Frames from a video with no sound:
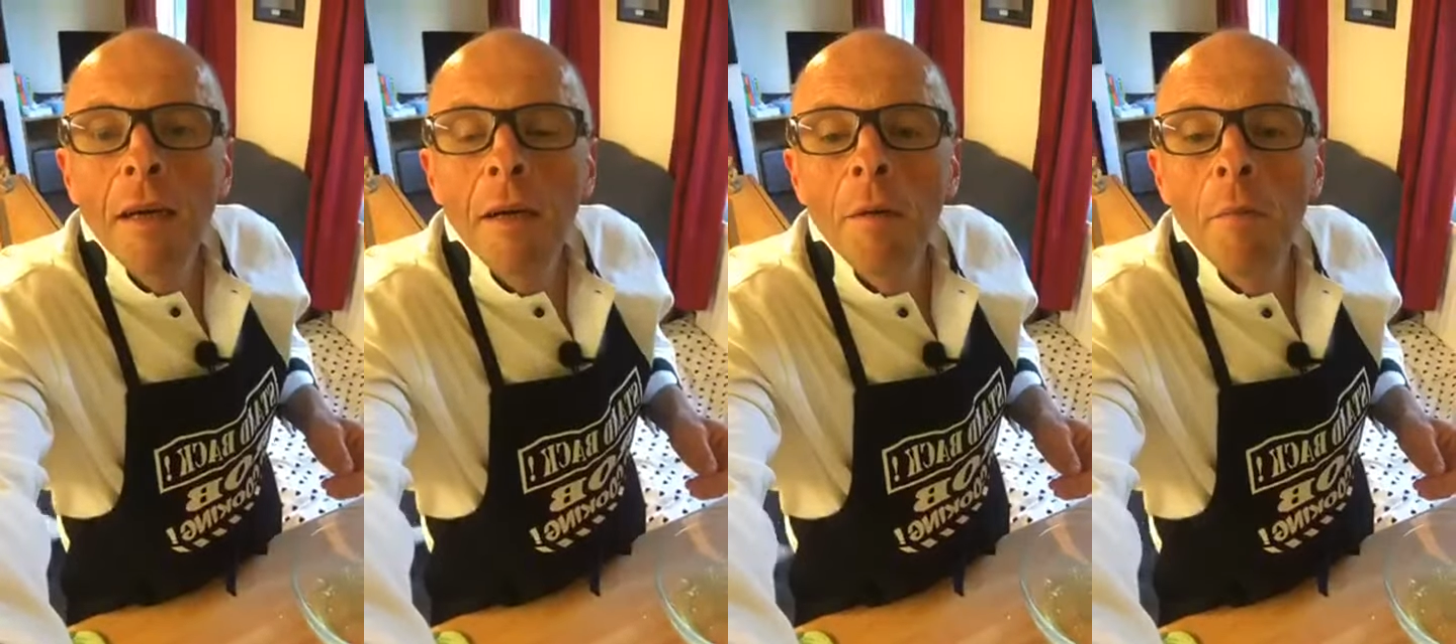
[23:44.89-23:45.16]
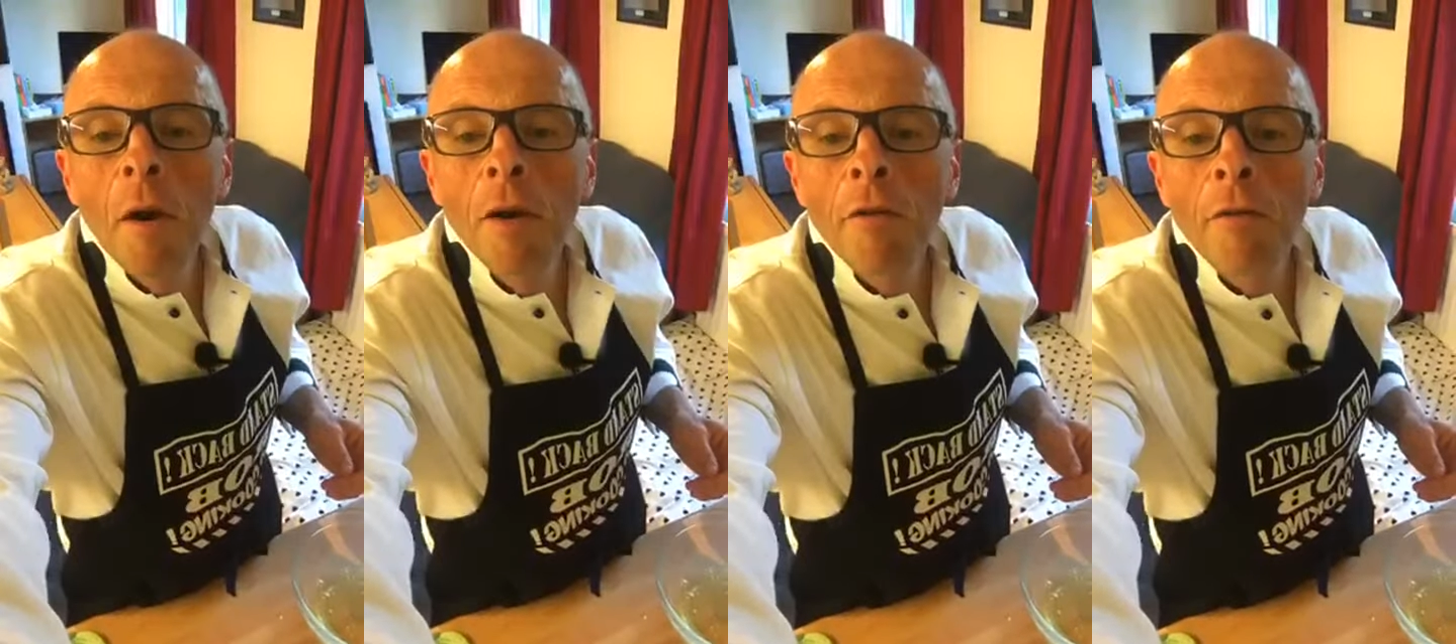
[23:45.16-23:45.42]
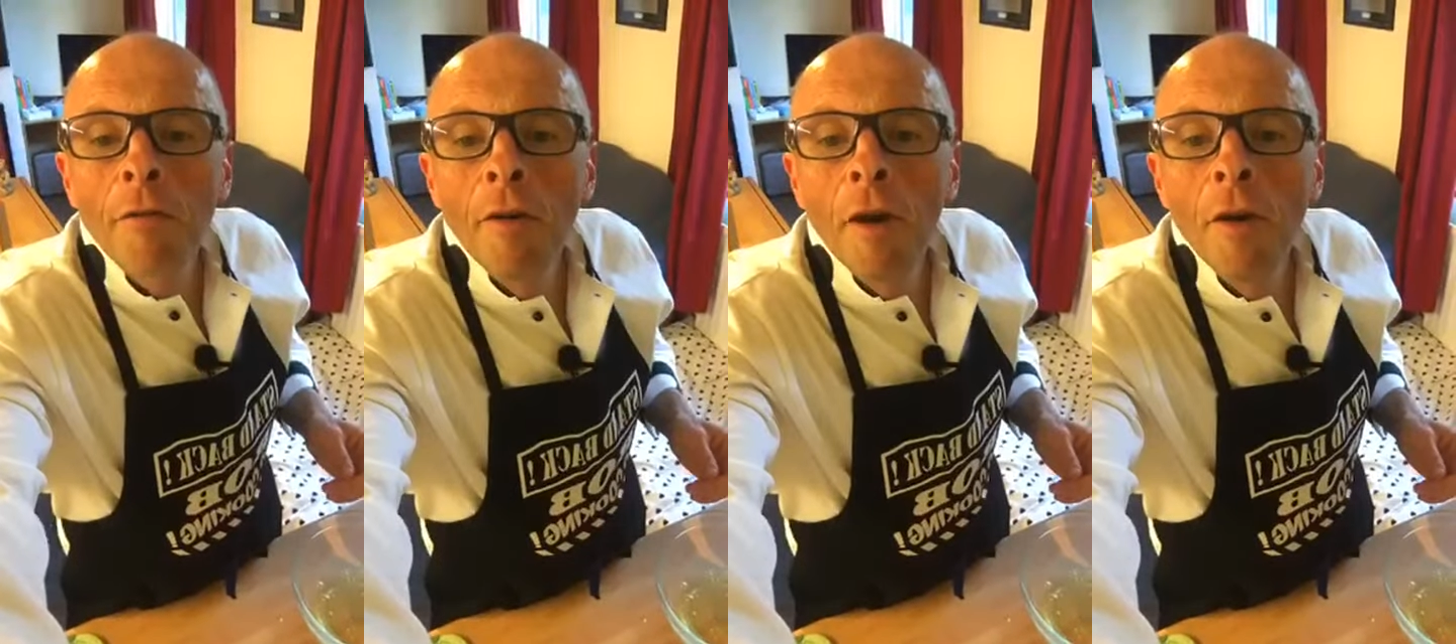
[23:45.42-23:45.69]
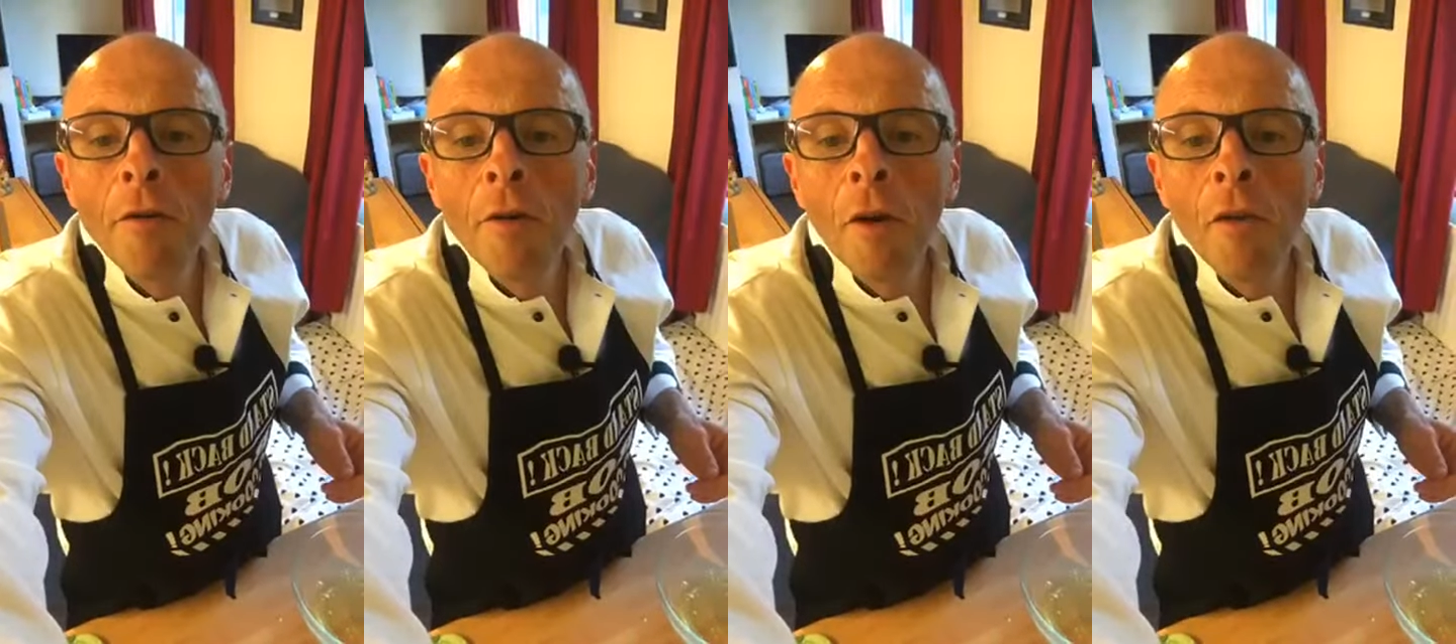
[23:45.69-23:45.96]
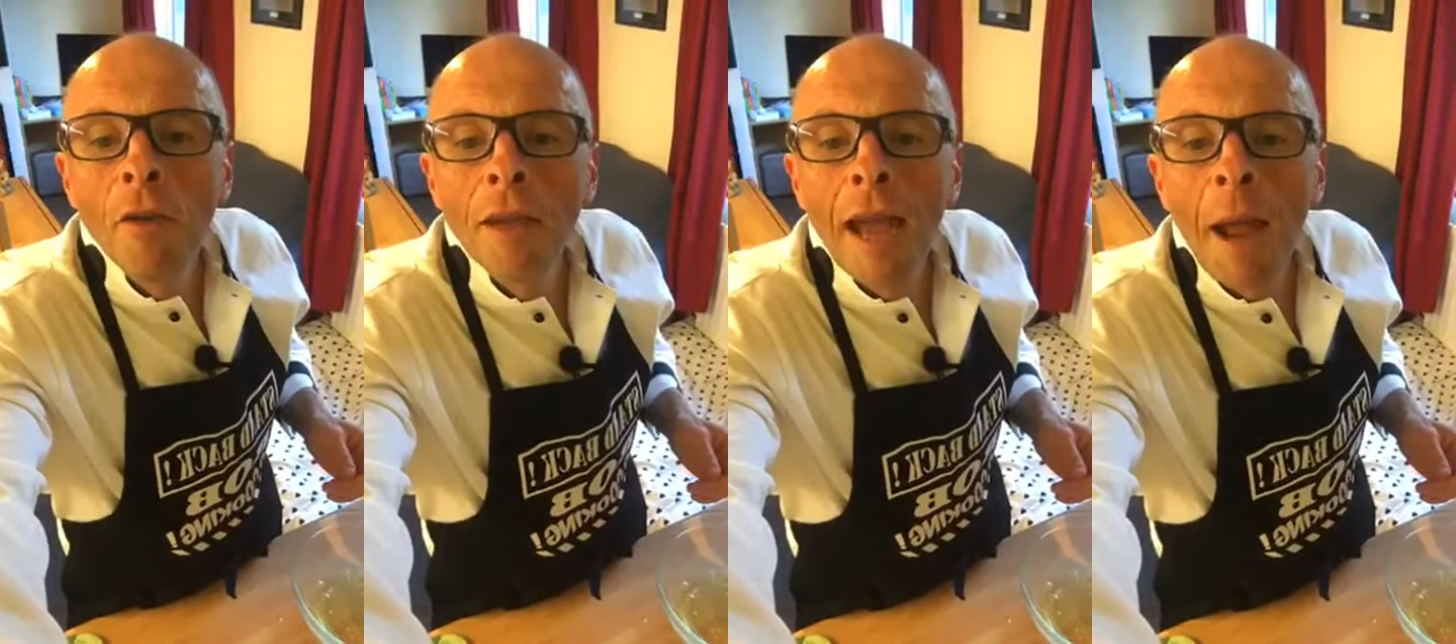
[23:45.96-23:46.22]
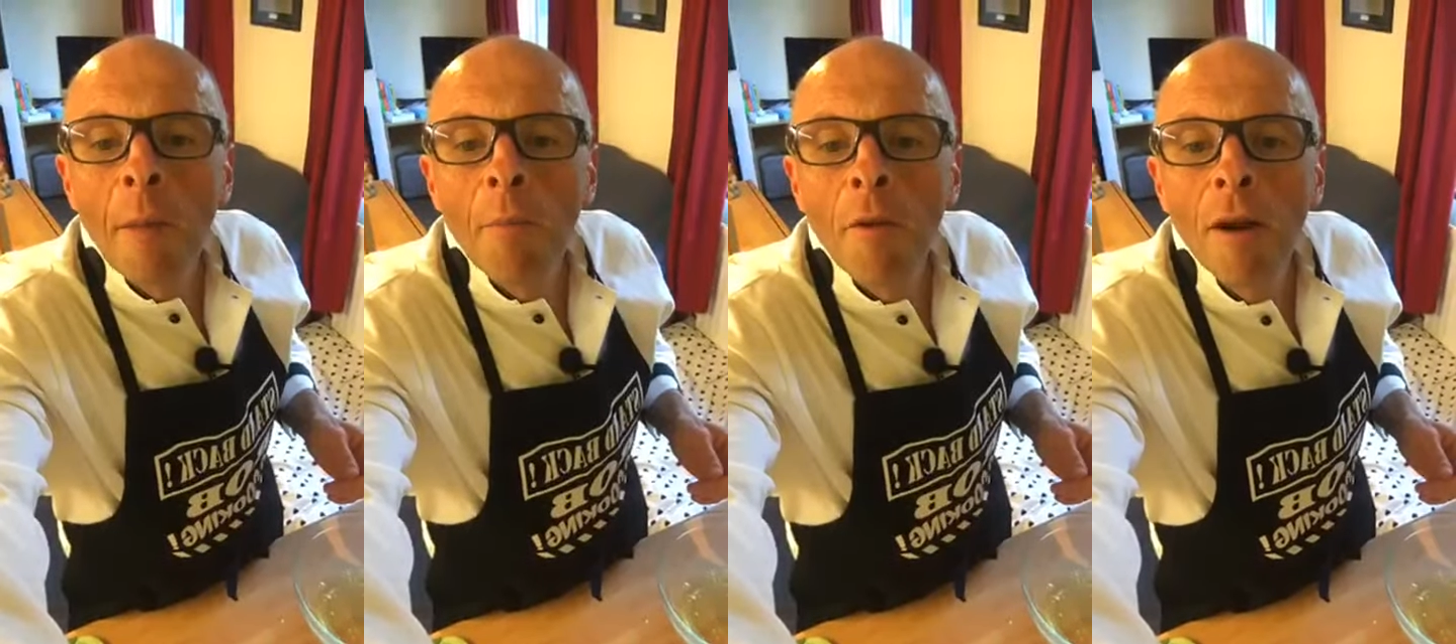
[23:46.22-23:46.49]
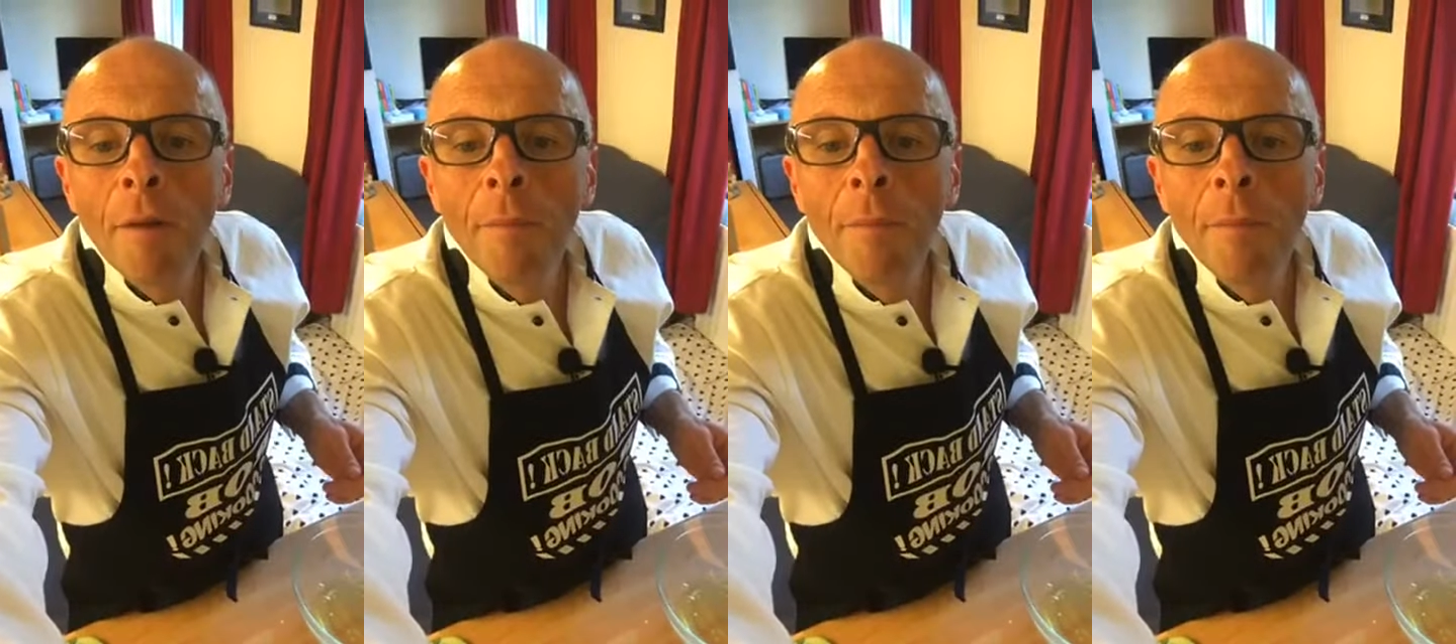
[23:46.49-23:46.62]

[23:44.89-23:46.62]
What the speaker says: microphone on the camera.